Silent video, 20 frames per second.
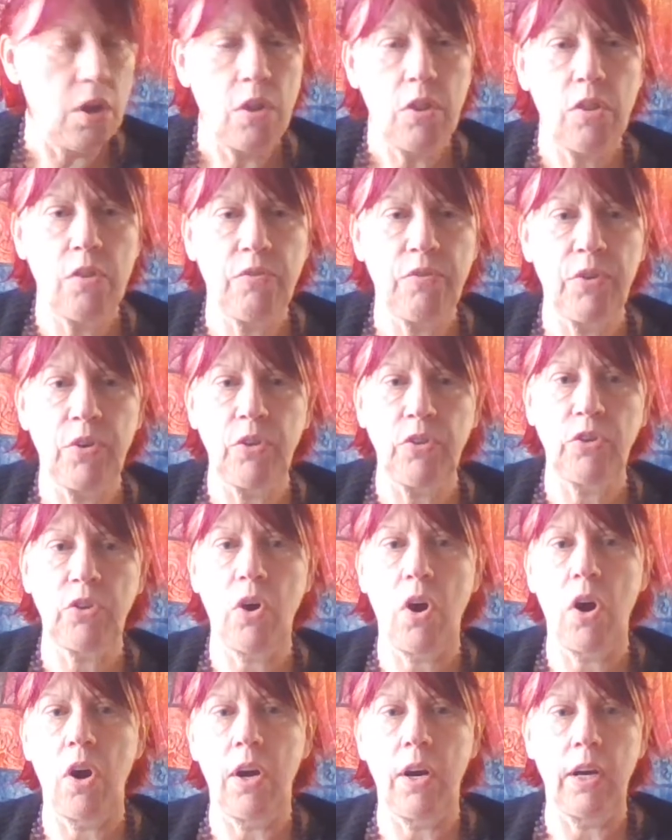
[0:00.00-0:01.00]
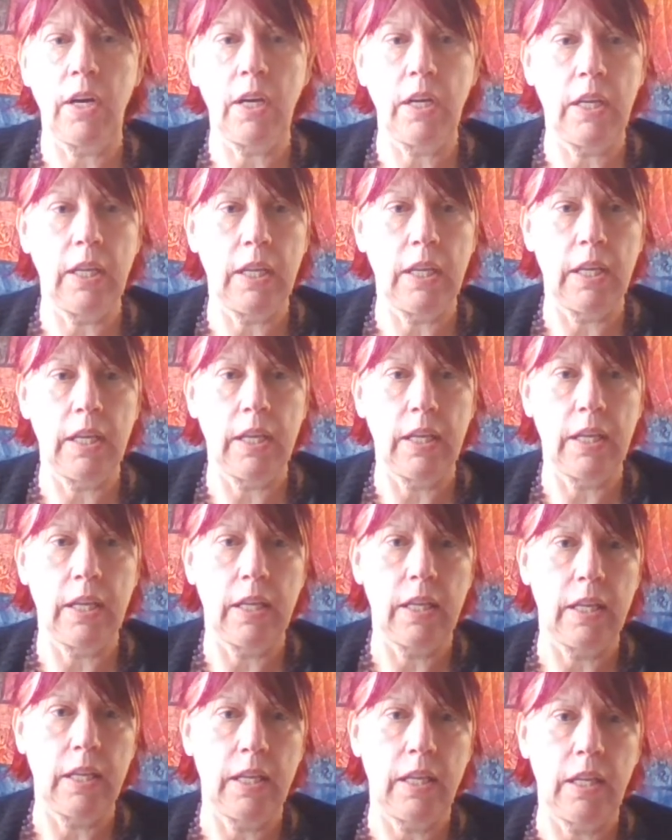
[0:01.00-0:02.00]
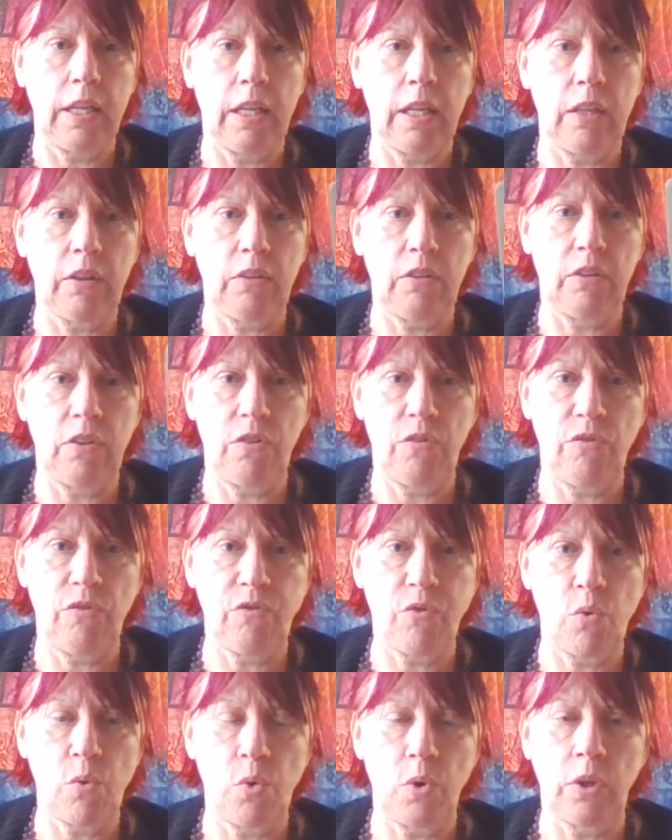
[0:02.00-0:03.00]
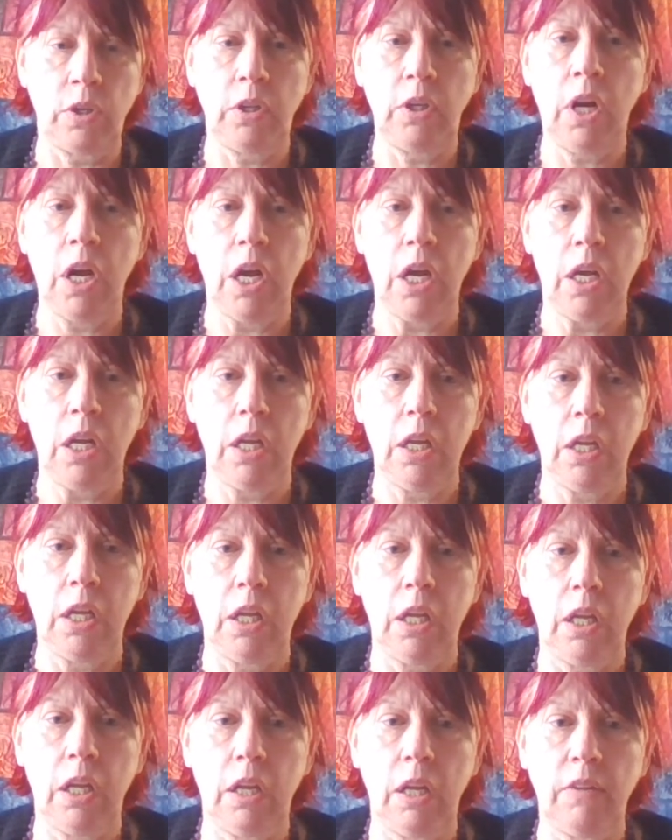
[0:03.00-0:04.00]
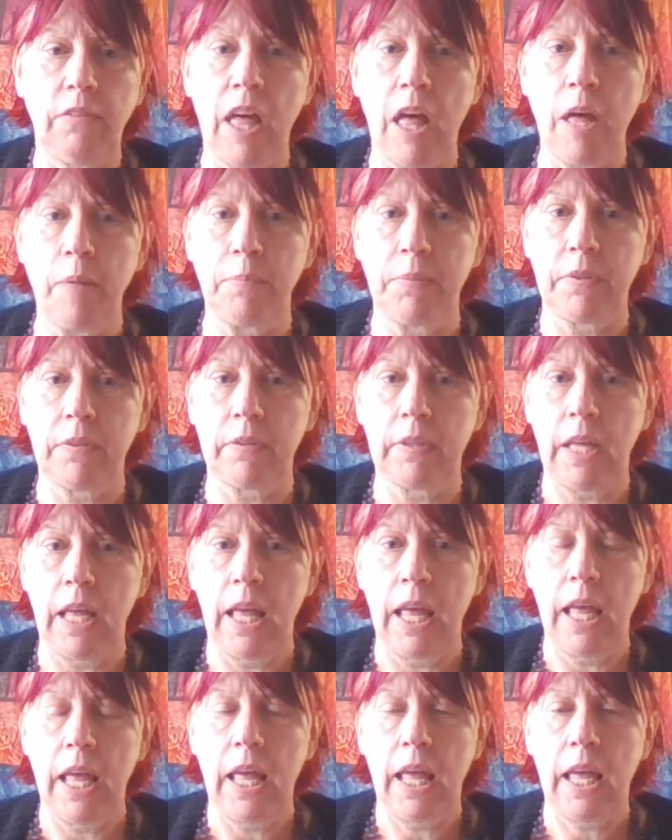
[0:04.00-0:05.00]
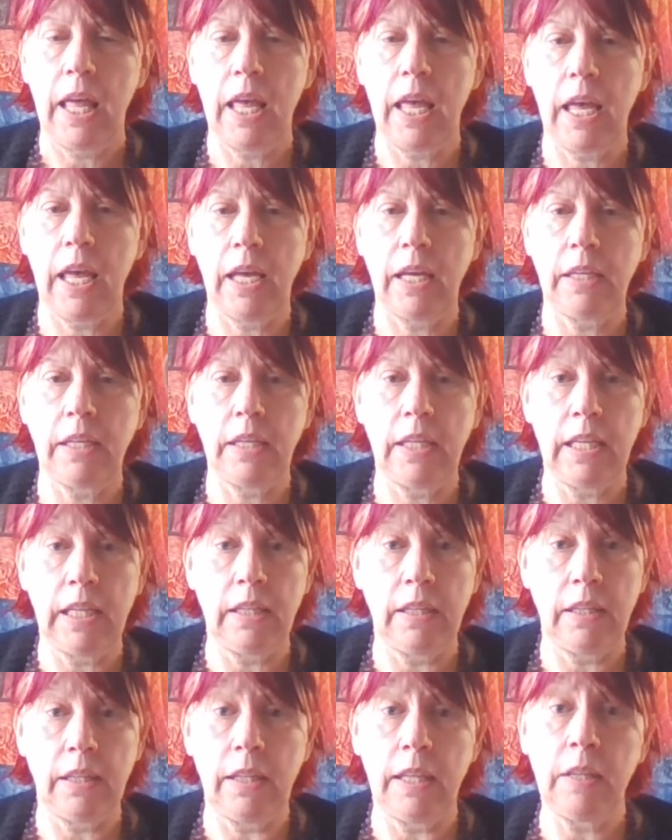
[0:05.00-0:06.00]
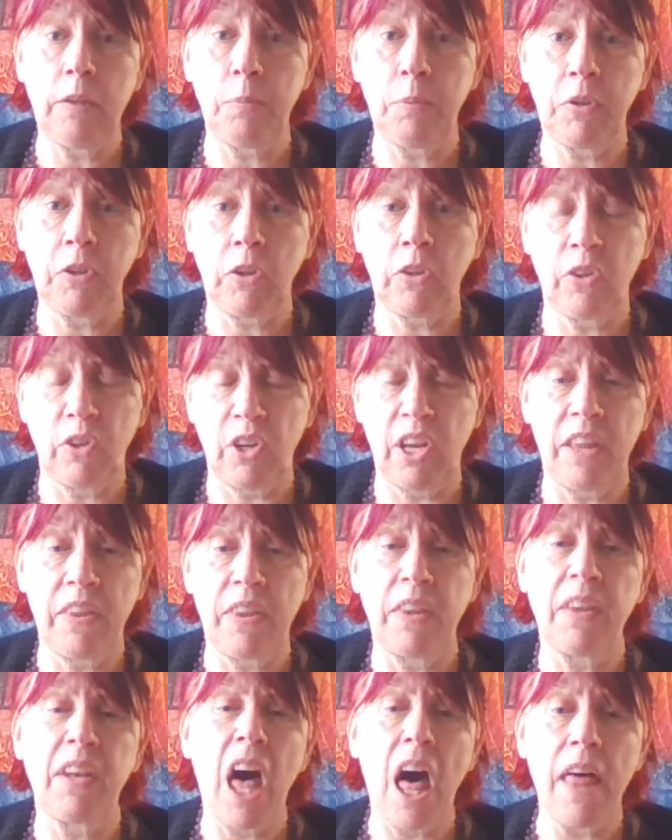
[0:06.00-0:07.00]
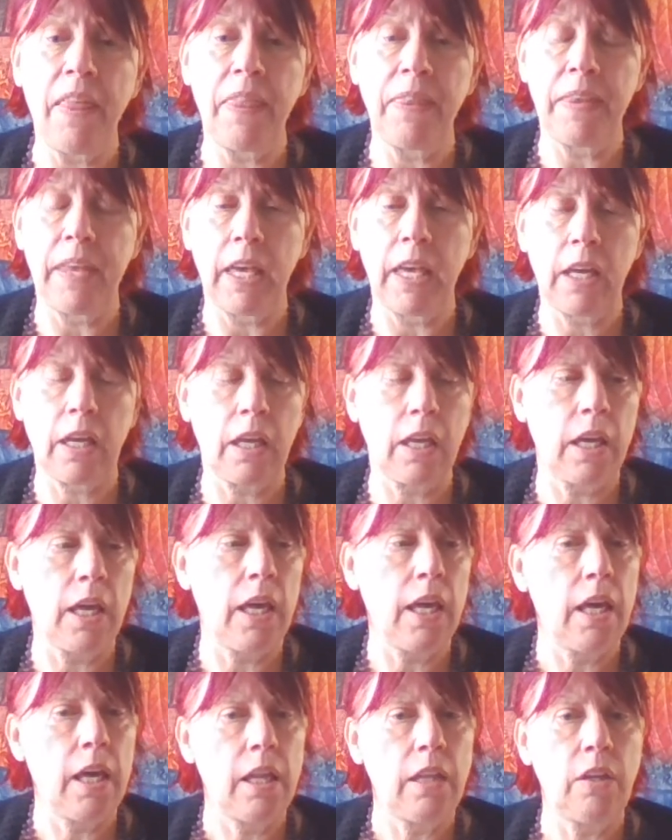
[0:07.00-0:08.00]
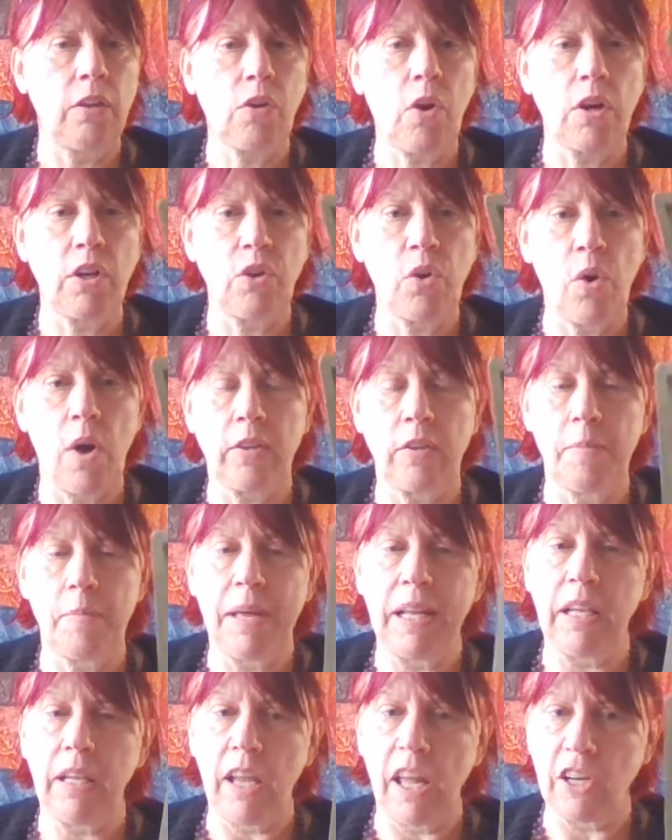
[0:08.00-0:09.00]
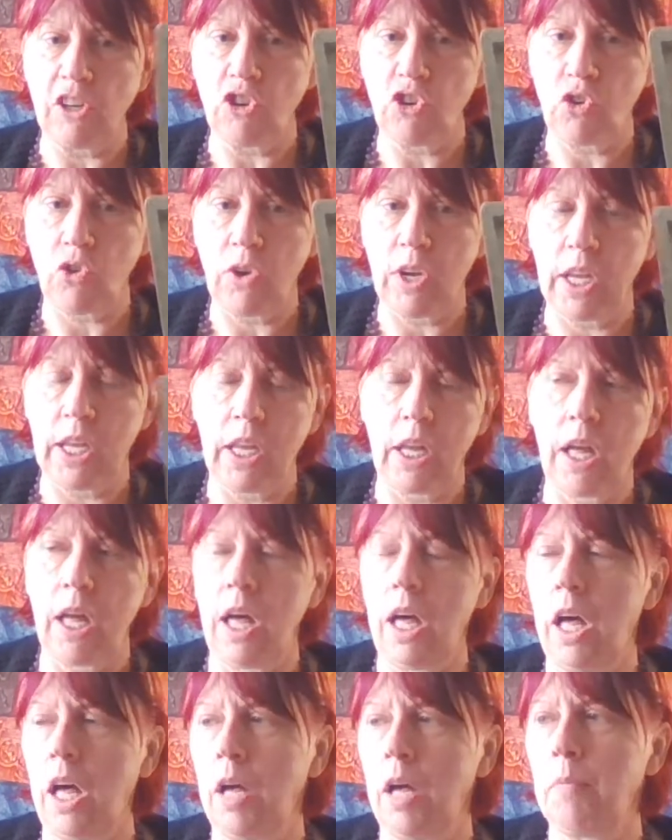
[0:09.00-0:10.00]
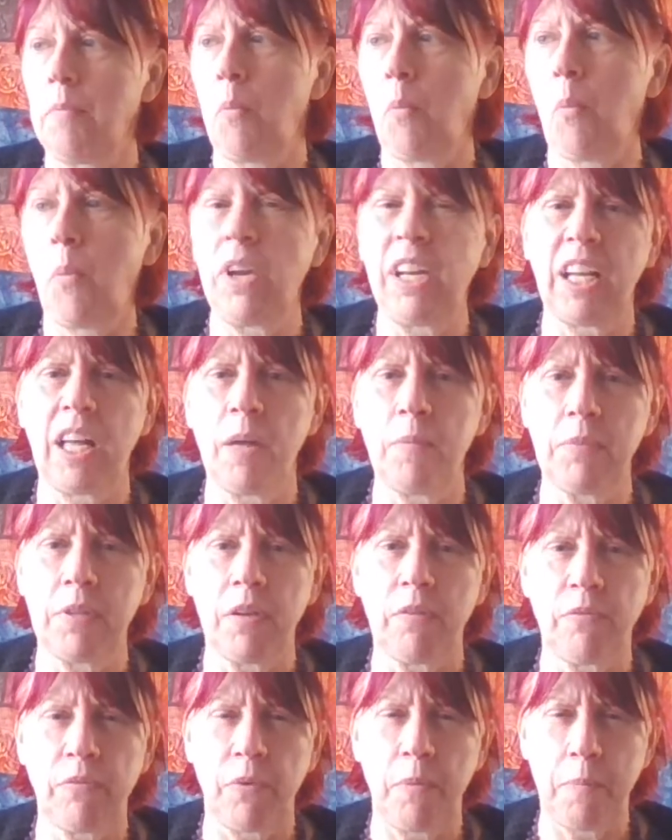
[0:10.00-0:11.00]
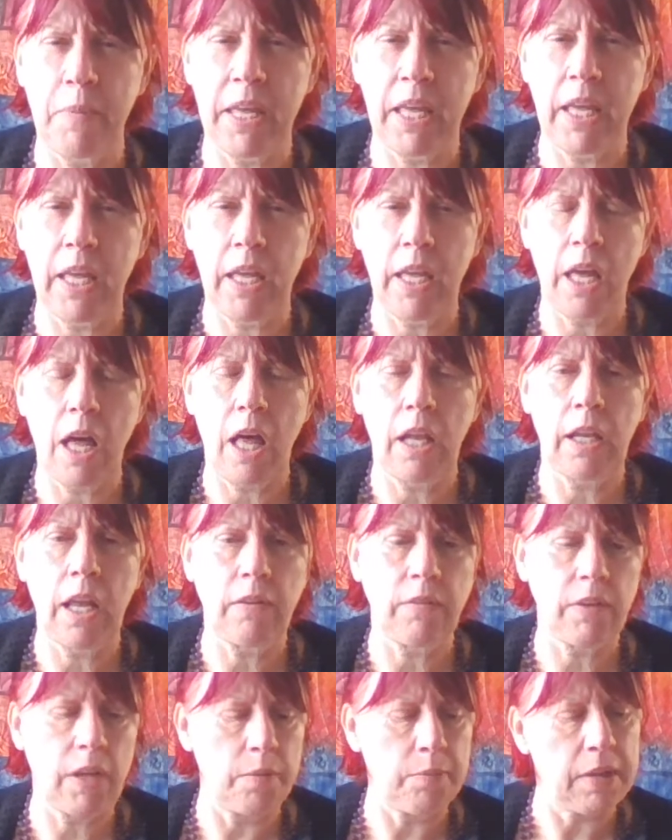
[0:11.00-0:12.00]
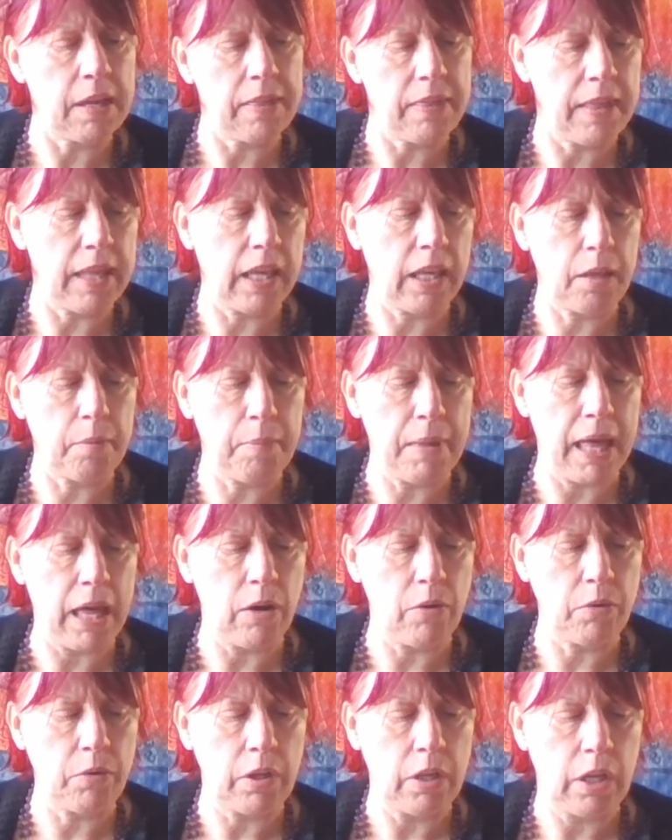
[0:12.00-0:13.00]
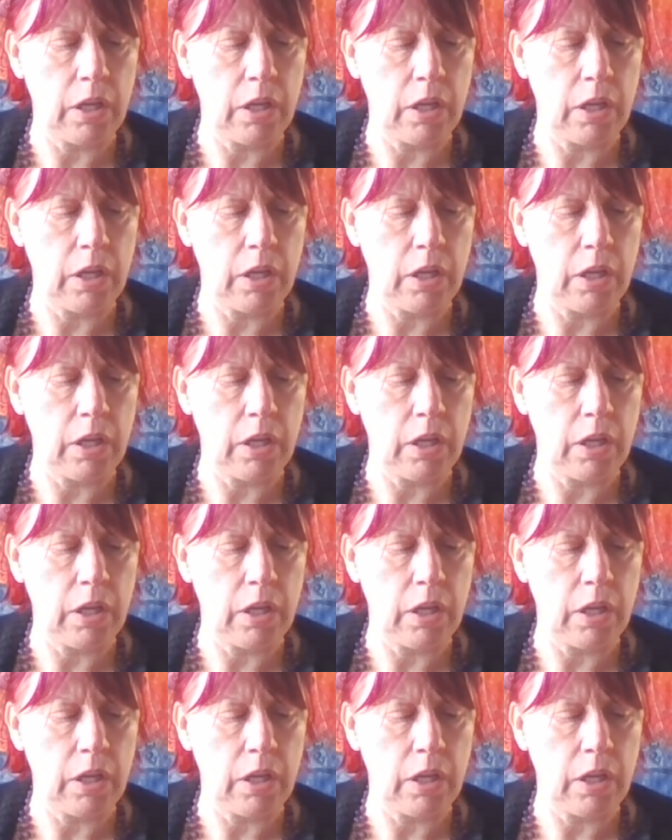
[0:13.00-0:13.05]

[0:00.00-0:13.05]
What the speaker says: the first card is the Four of Cups. And in this particular deck, the top deck, this card talks about luxury. When it comes up for me, a lot of times I think about